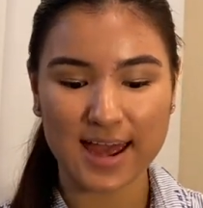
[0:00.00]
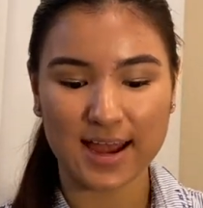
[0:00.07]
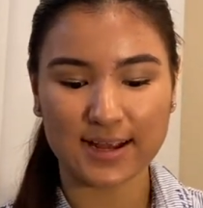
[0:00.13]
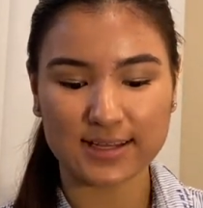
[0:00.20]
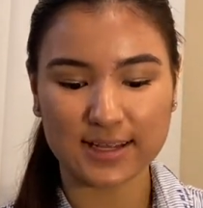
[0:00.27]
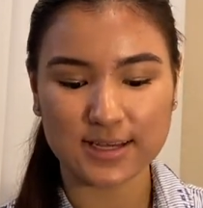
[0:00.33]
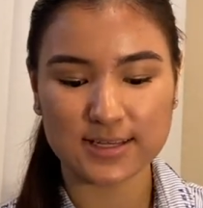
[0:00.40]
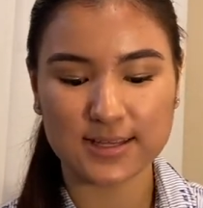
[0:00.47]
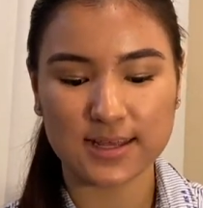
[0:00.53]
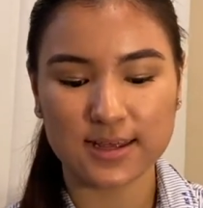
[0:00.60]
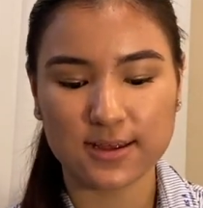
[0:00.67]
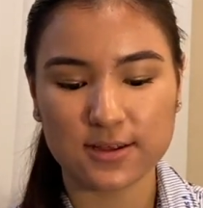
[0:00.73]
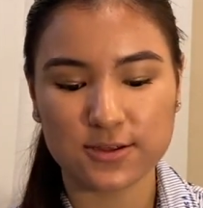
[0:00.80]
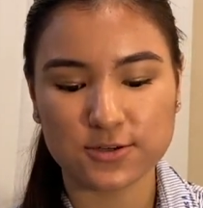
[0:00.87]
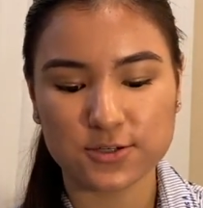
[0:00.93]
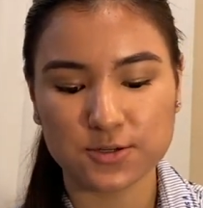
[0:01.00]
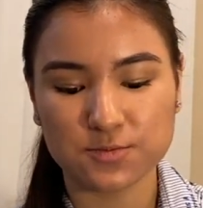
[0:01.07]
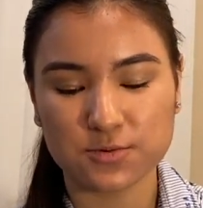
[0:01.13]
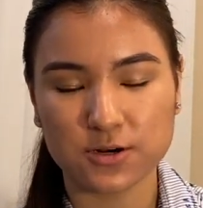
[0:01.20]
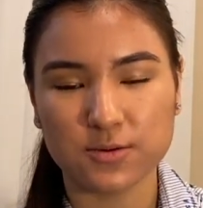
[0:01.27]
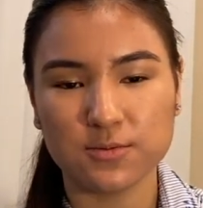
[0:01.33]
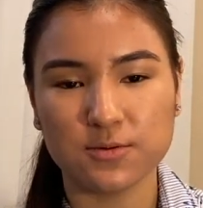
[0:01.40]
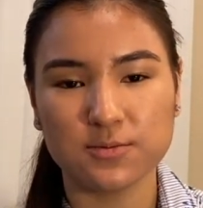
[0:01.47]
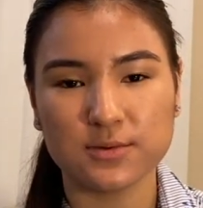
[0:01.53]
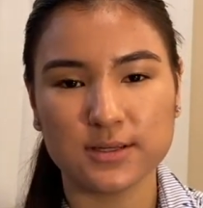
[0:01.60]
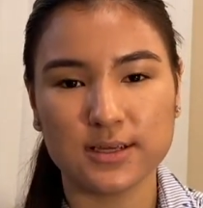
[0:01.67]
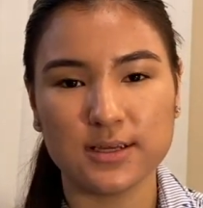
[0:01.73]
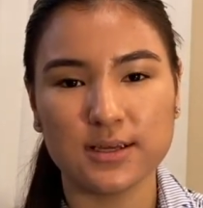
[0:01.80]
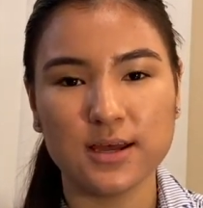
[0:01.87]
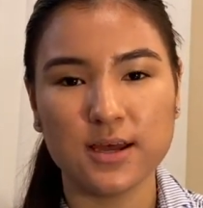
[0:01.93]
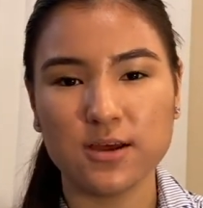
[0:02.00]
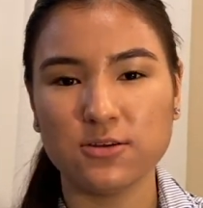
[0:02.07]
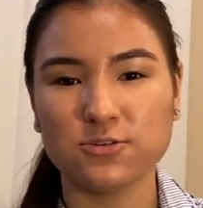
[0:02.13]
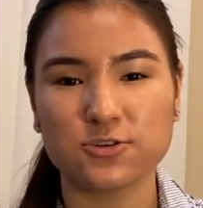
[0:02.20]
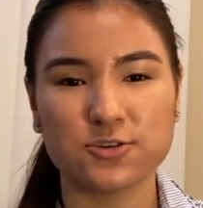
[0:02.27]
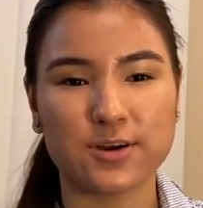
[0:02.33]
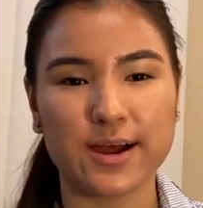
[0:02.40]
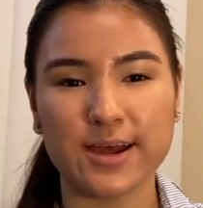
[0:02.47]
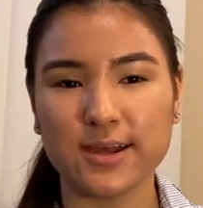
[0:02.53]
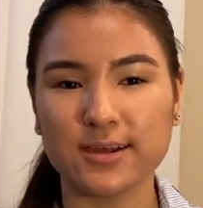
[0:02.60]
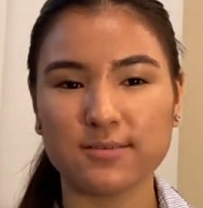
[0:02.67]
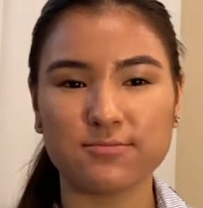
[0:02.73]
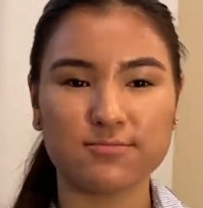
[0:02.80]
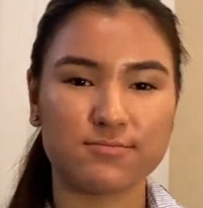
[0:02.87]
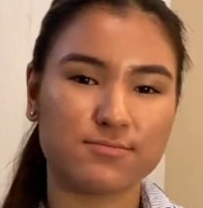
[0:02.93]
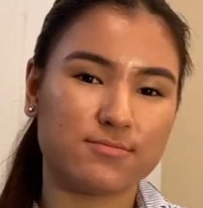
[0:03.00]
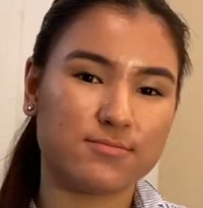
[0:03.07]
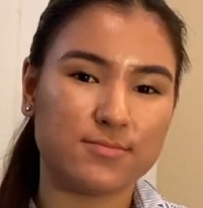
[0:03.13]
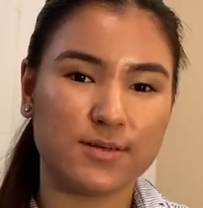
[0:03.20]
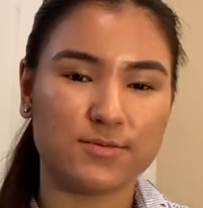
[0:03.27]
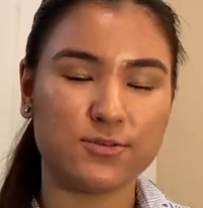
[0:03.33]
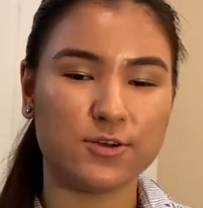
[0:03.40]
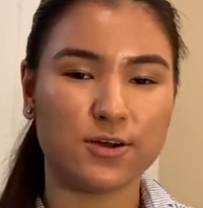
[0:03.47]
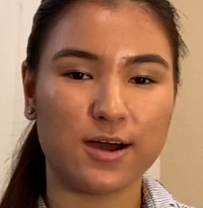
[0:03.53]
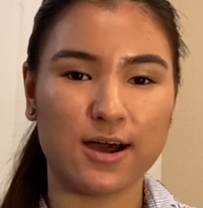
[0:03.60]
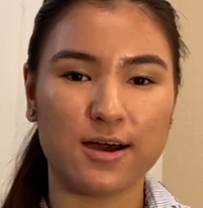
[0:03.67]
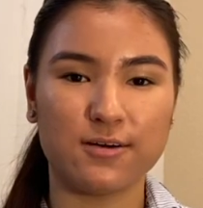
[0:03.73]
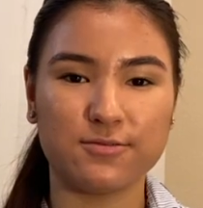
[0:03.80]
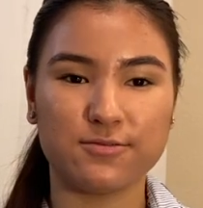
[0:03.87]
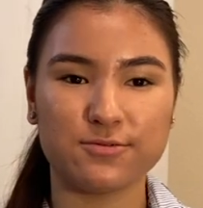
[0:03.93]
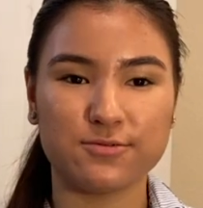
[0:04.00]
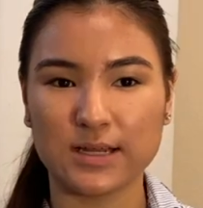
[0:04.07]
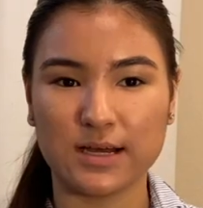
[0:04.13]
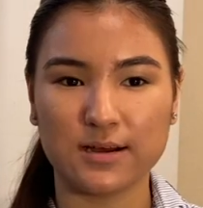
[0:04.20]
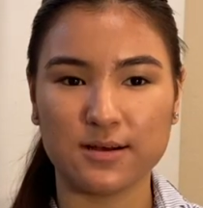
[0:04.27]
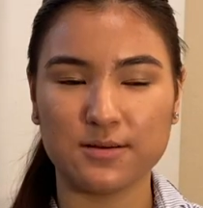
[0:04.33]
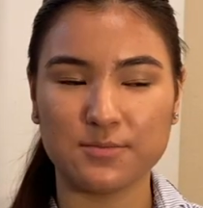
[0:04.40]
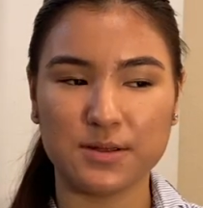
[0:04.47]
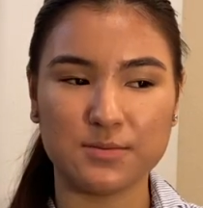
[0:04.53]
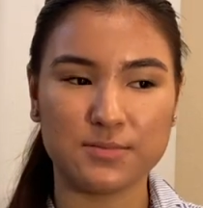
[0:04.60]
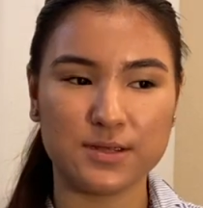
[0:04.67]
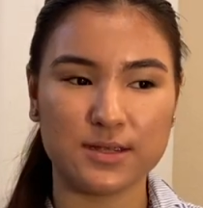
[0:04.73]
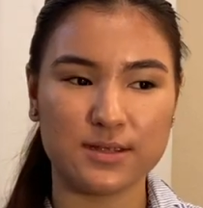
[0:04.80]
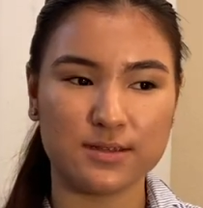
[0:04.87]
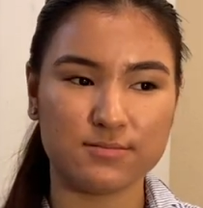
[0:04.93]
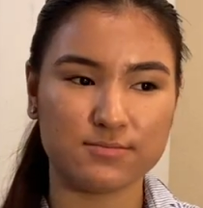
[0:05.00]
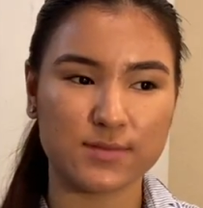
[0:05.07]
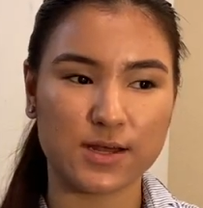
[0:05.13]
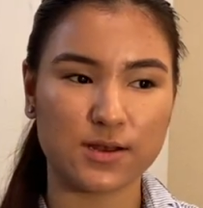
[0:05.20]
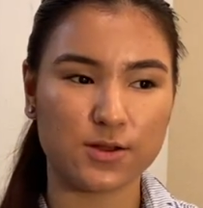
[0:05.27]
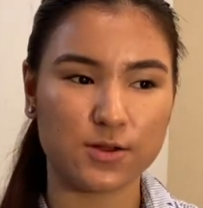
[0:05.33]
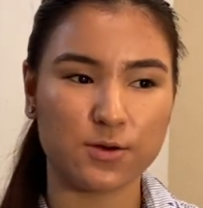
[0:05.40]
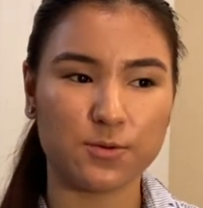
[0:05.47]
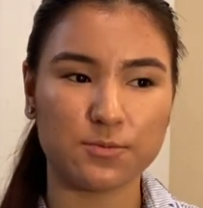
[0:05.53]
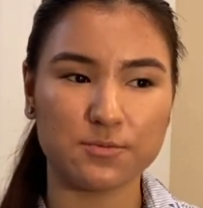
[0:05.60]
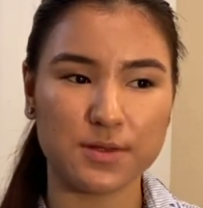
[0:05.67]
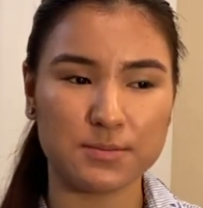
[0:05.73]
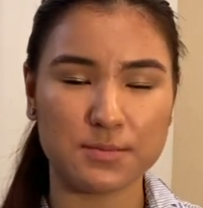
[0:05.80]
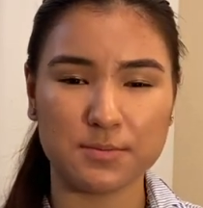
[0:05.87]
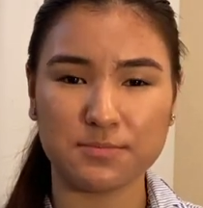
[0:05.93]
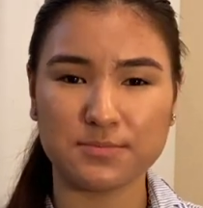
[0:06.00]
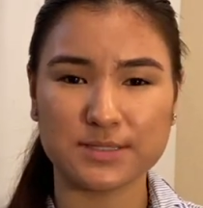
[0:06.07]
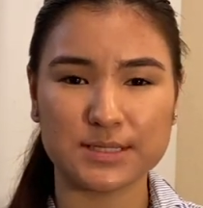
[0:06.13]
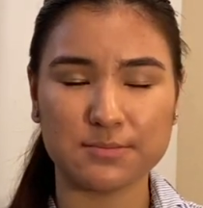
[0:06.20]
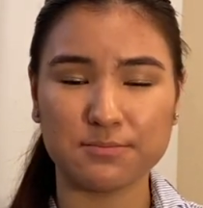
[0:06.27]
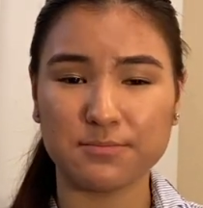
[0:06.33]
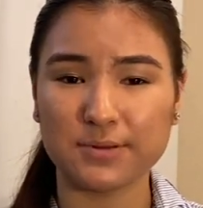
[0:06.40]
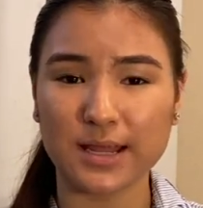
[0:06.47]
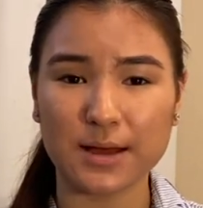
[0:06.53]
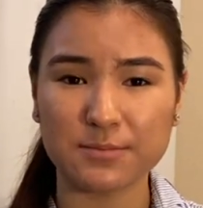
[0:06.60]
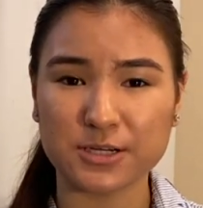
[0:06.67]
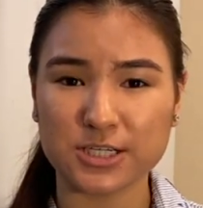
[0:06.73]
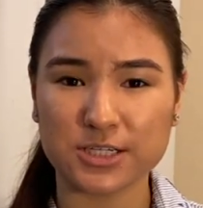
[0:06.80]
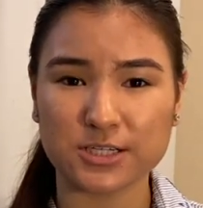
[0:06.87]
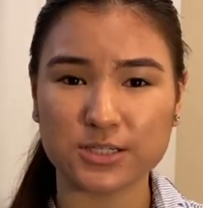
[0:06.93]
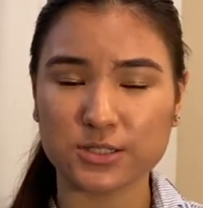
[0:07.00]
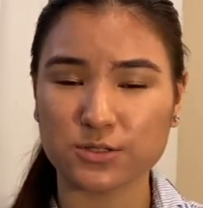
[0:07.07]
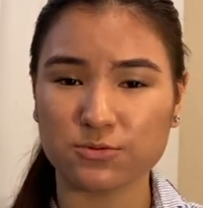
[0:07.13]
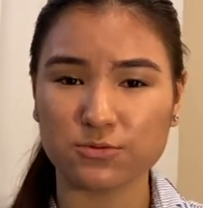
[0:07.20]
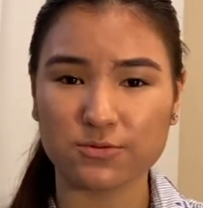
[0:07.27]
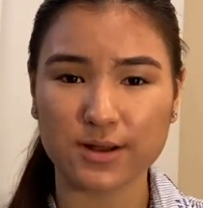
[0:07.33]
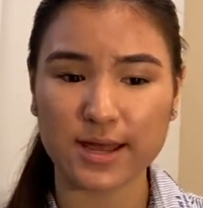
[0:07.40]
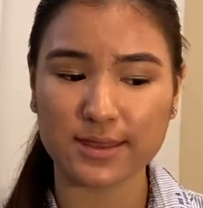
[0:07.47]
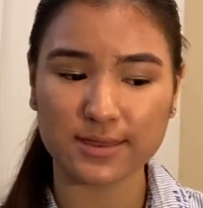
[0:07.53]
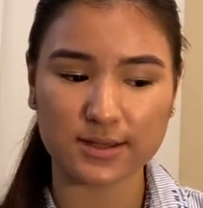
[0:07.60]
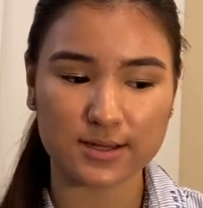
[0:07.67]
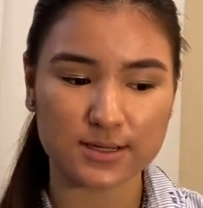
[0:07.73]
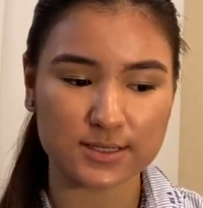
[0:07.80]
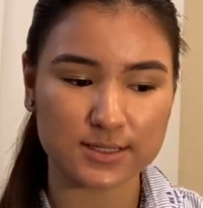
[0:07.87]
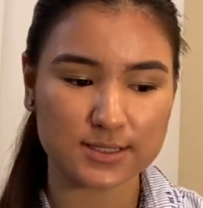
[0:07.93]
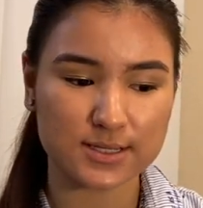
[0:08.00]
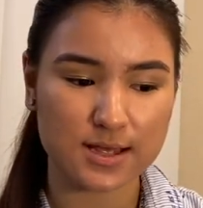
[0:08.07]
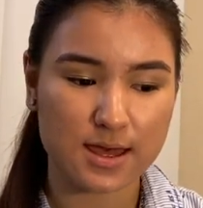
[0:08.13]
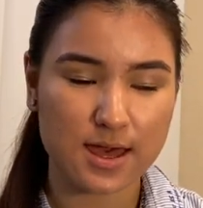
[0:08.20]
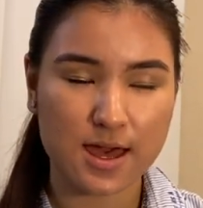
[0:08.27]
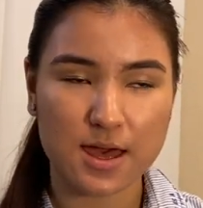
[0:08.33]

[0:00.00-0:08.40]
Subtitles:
and I think you should probably try it if you have some blemishes or redness,